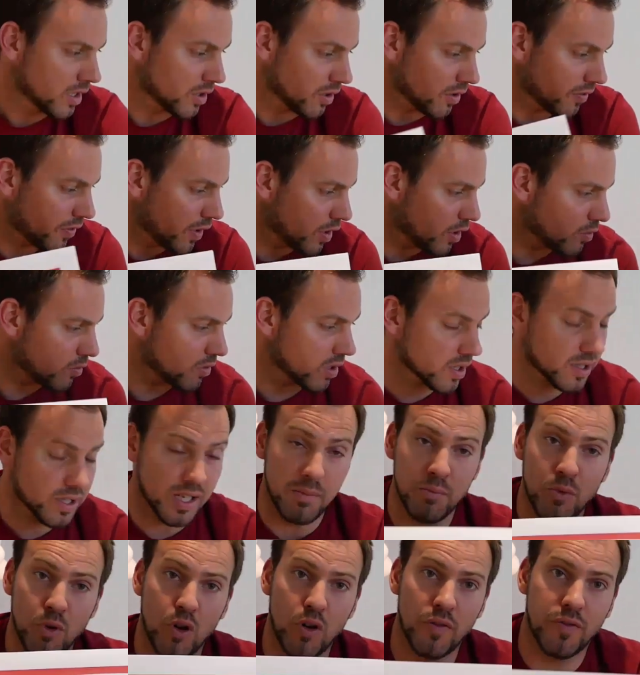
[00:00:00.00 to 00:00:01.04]
So if you do want to see
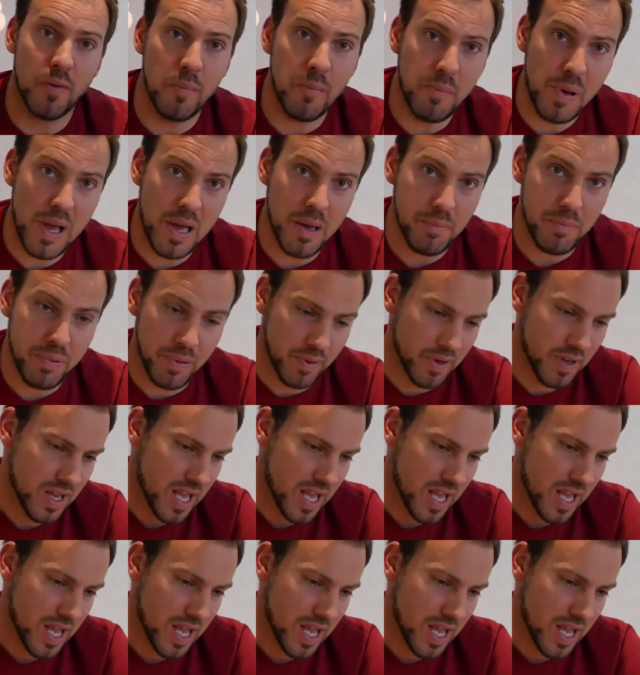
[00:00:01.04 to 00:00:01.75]
more from Pip